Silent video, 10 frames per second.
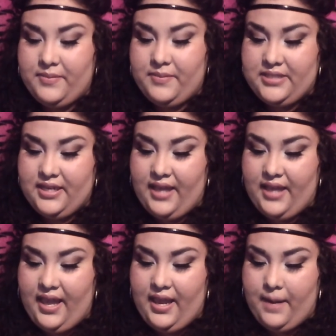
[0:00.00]
Lipstick
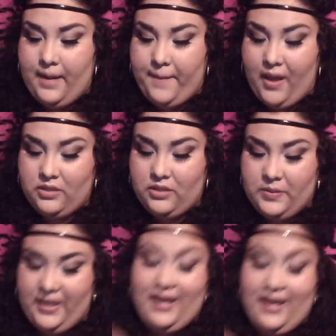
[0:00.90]
in
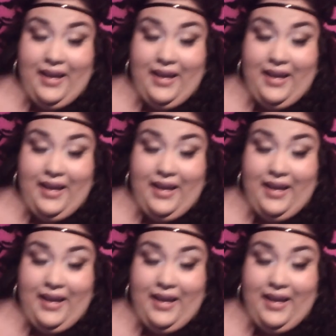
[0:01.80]
Pouch Pink.